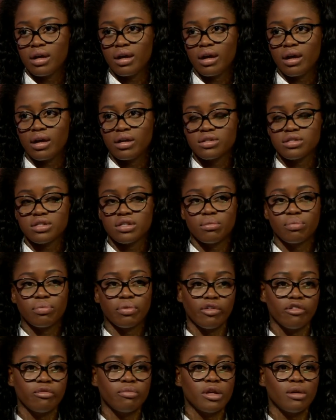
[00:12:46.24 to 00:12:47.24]
is to
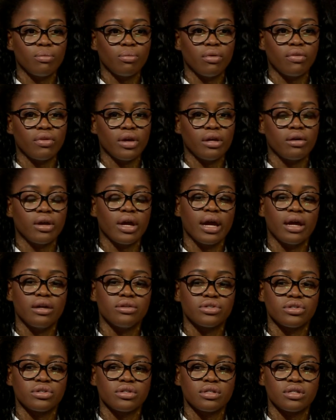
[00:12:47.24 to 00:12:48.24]
prove people that you can't
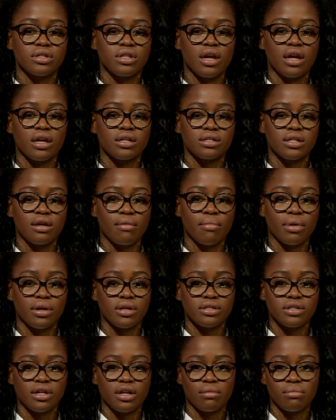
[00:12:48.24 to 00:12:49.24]
just think
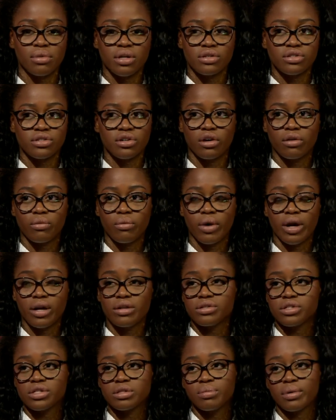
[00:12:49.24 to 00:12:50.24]
somebody's going to be a certain way
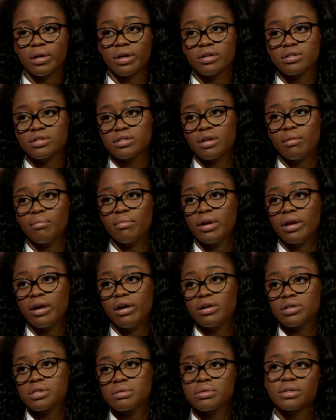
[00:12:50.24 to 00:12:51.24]
just because somebody
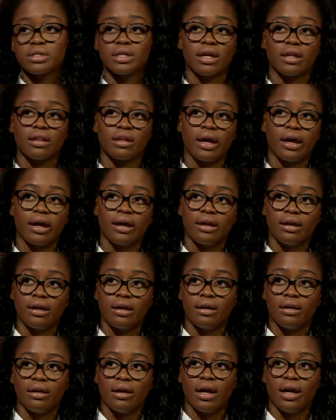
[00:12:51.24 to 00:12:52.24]
else was like that.
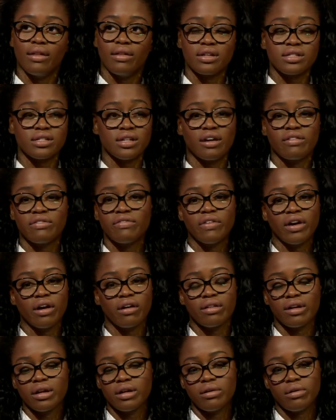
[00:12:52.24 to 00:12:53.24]
And that's not
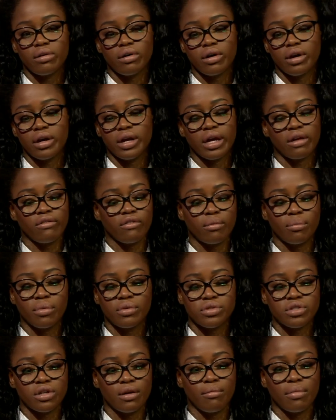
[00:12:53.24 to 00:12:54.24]
fair that you are going to give up
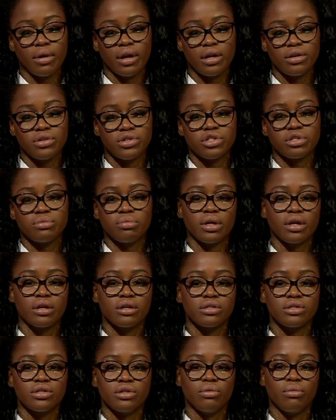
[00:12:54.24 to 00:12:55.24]
on somebody just
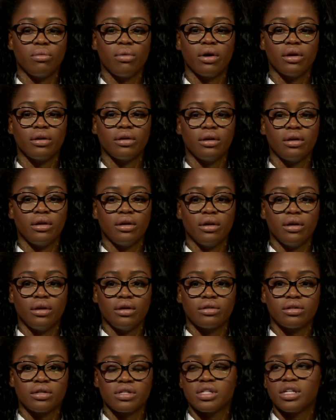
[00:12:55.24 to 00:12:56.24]
because you want
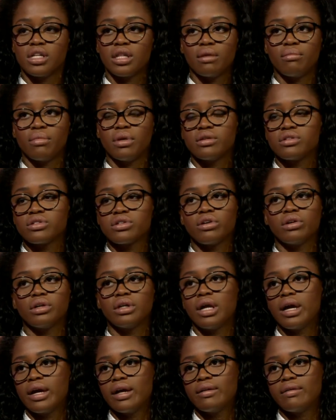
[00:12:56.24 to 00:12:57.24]
to see them in a
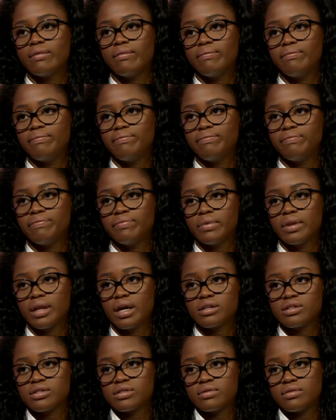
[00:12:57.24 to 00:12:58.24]
certain light. And
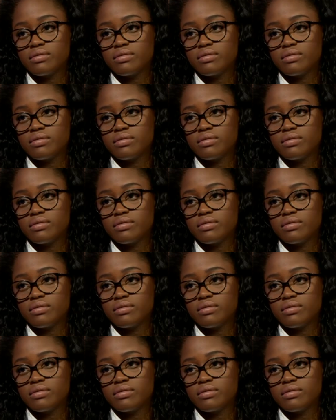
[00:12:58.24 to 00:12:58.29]
that's